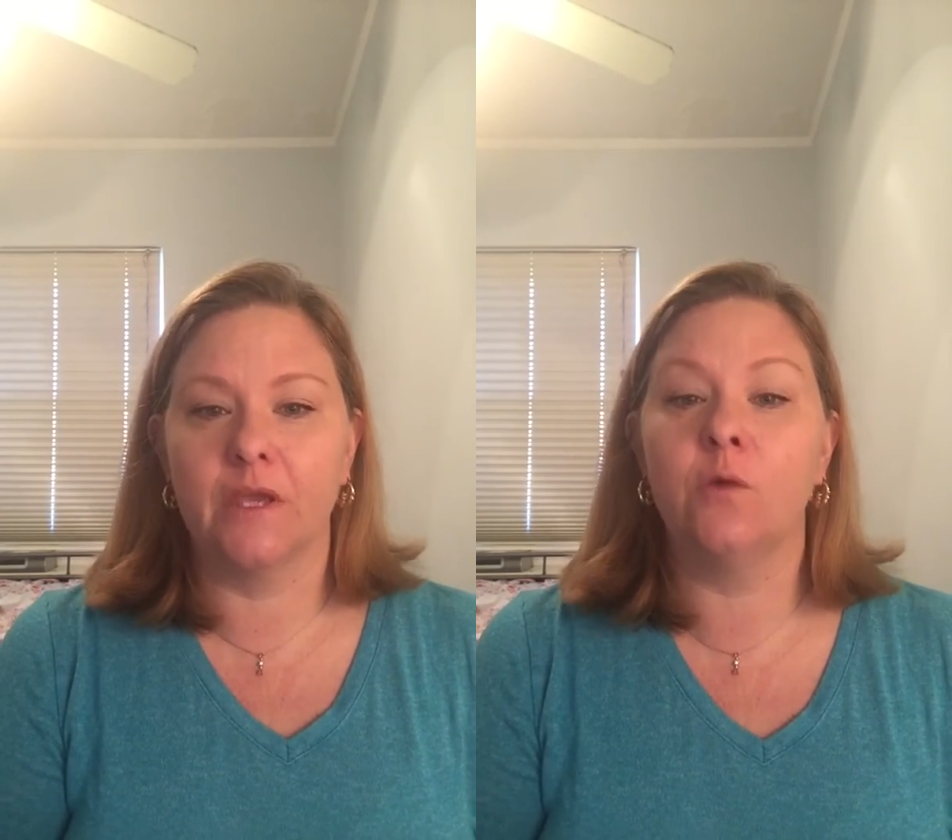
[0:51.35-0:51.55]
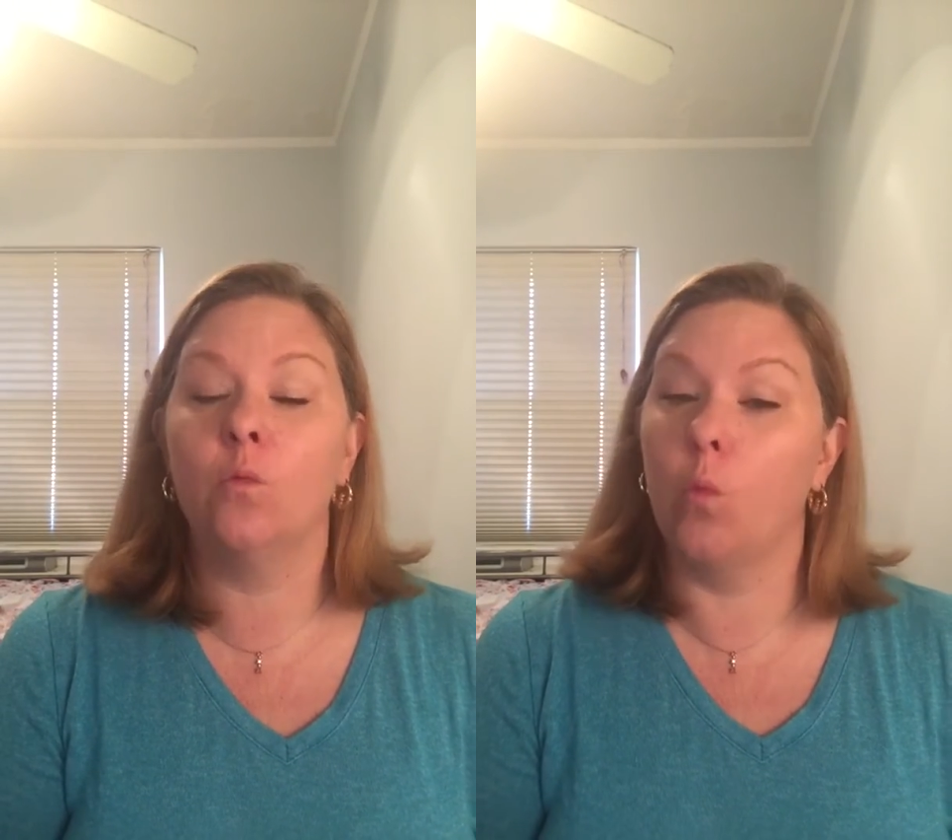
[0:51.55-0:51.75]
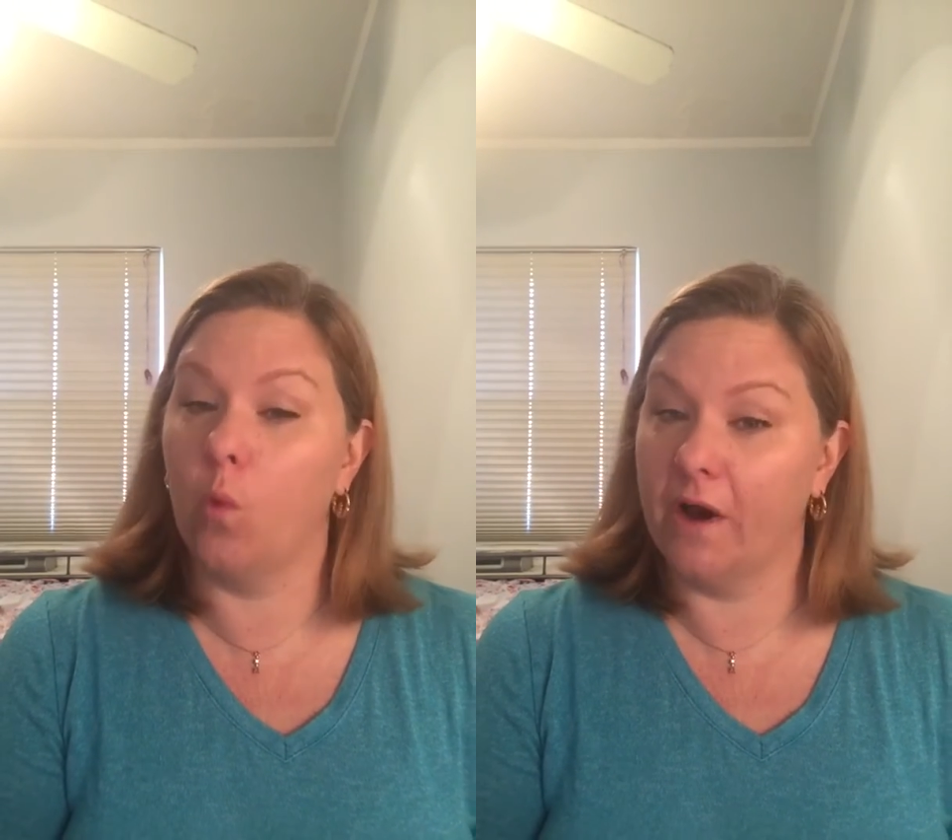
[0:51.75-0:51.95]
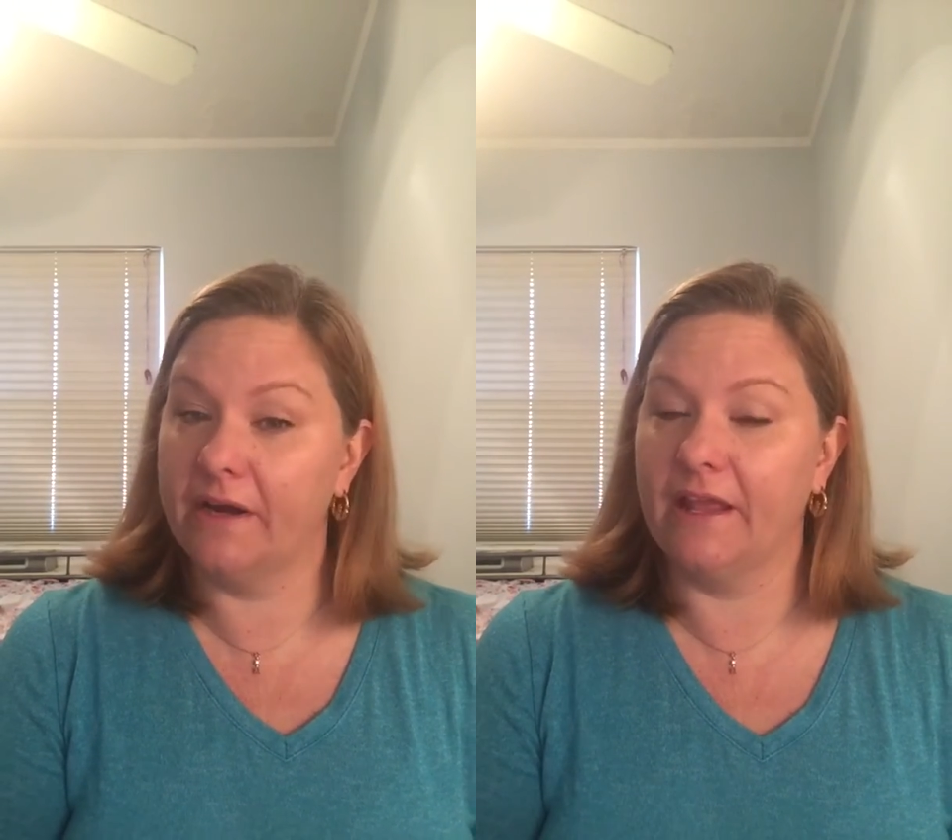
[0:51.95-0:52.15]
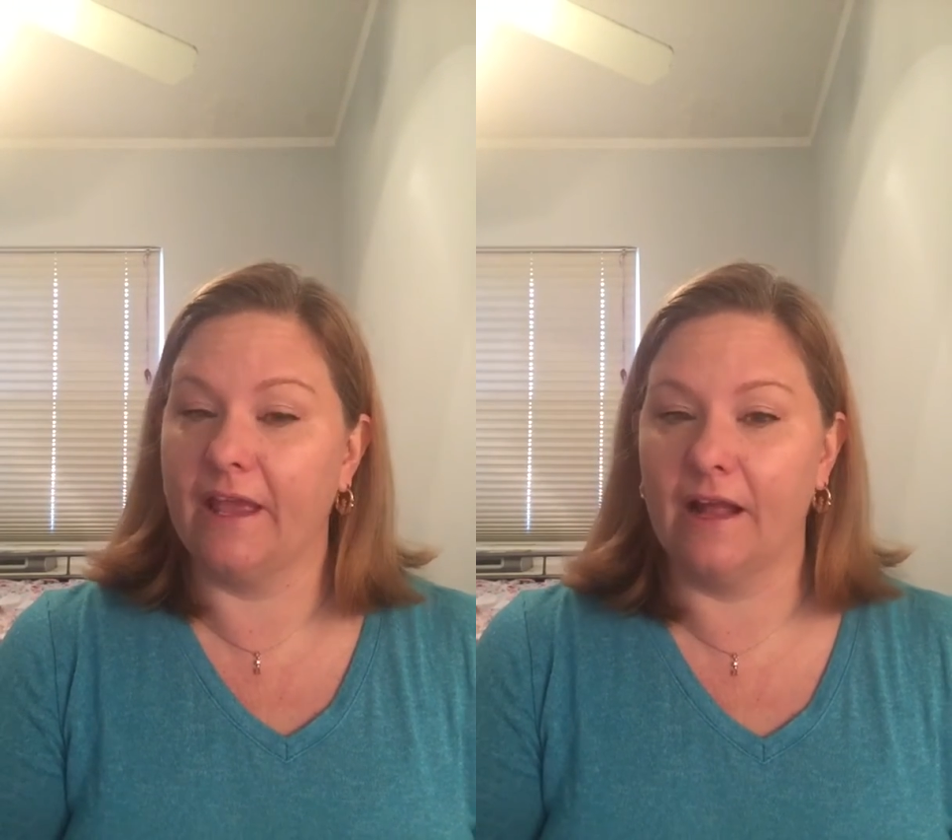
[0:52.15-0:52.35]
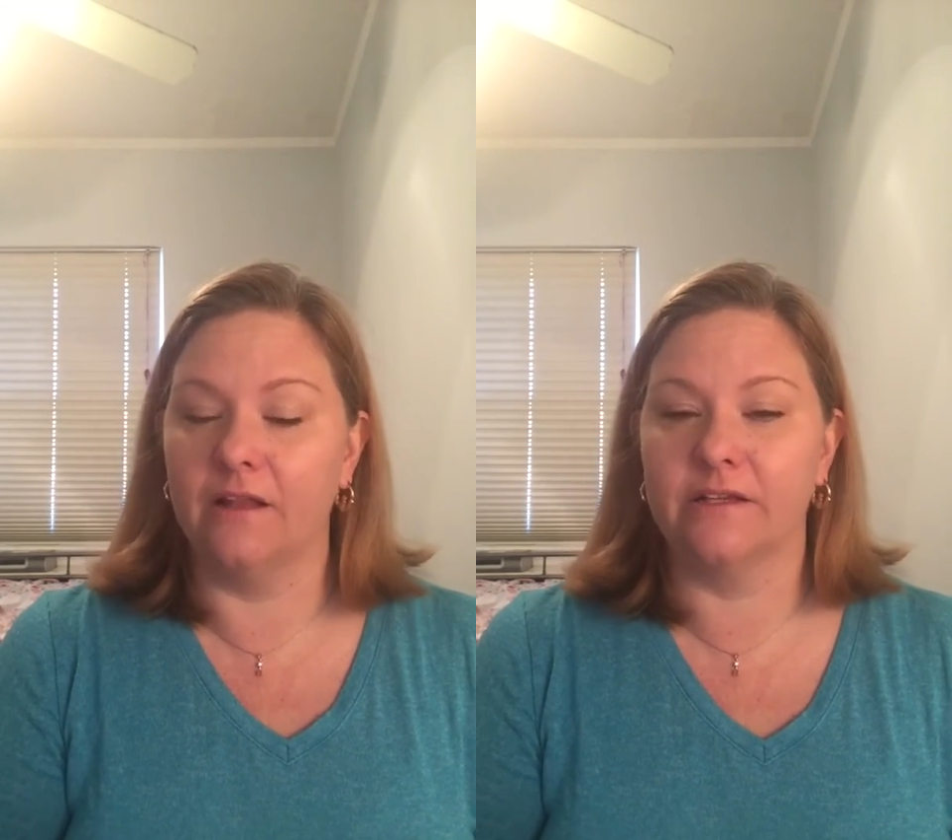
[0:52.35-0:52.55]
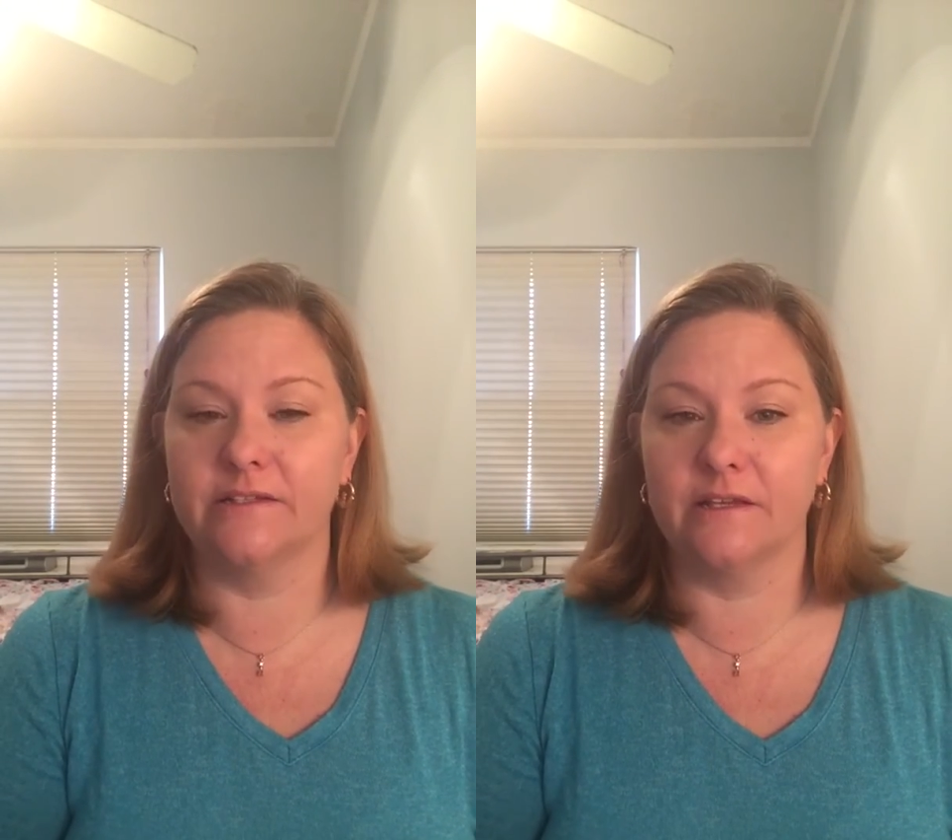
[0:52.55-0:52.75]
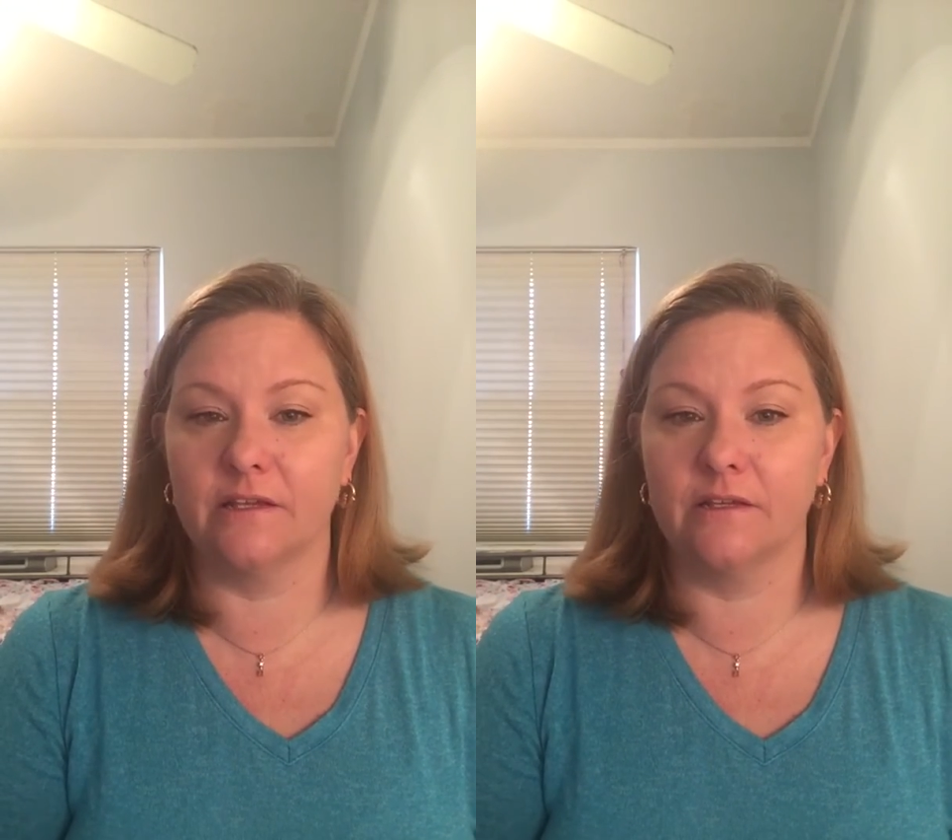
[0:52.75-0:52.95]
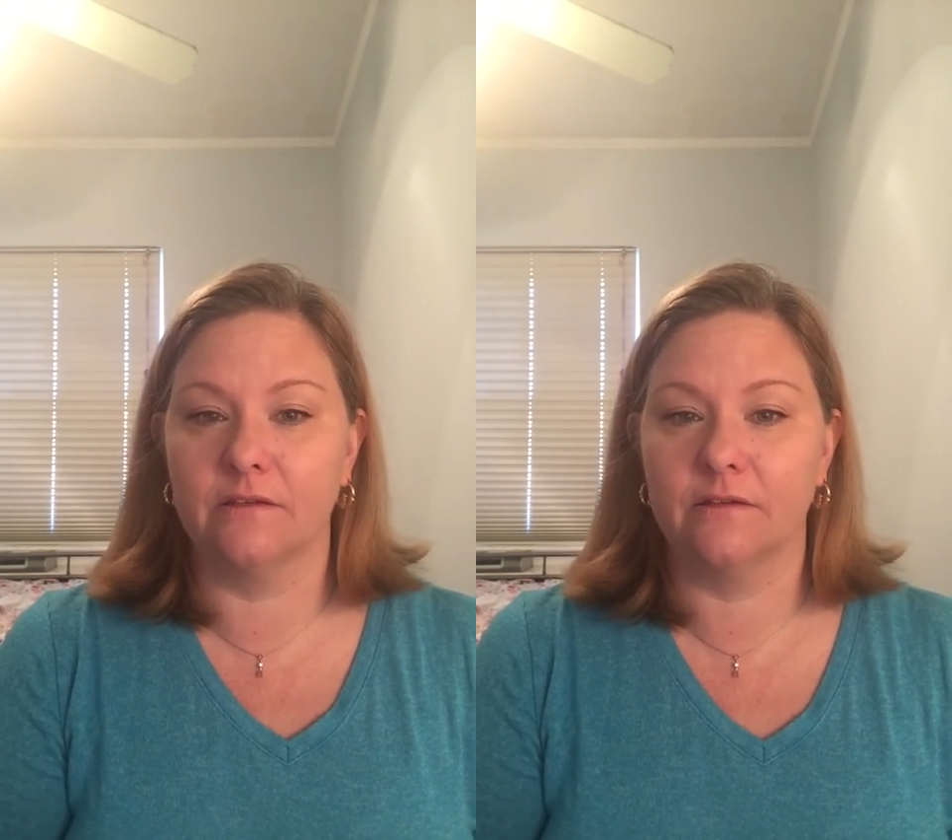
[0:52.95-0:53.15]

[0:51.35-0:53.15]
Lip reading: In what galaxy?